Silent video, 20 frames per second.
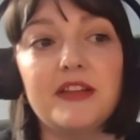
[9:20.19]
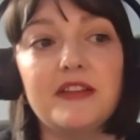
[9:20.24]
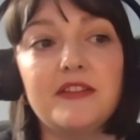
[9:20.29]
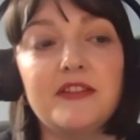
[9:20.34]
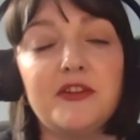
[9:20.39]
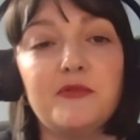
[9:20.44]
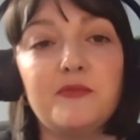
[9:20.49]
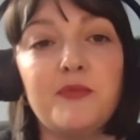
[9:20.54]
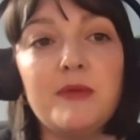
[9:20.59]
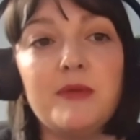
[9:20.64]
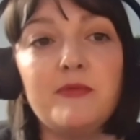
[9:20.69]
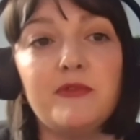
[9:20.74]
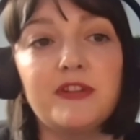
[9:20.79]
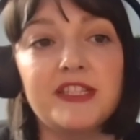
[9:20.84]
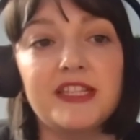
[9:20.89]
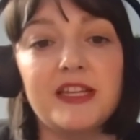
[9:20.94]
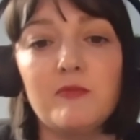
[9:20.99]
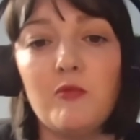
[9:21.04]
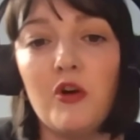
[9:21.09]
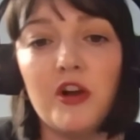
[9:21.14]
You know, people would
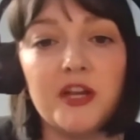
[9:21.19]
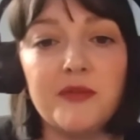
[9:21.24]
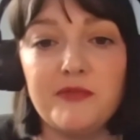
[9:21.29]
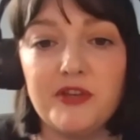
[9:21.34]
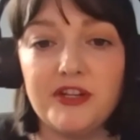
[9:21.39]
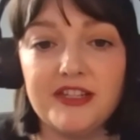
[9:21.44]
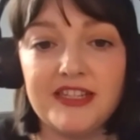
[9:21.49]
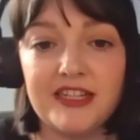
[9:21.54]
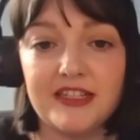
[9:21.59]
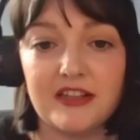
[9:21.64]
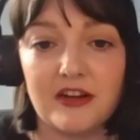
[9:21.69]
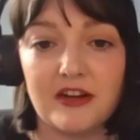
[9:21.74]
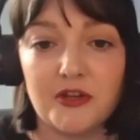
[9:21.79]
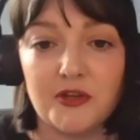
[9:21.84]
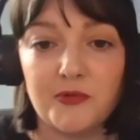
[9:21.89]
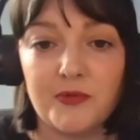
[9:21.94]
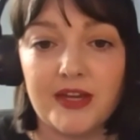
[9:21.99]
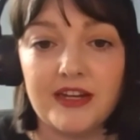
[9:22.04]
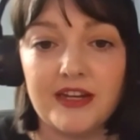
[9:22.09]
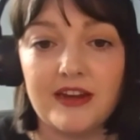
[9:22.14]
say, what communities are
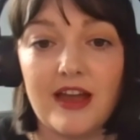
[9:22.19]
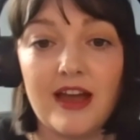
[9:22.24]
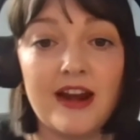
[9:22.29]
you in?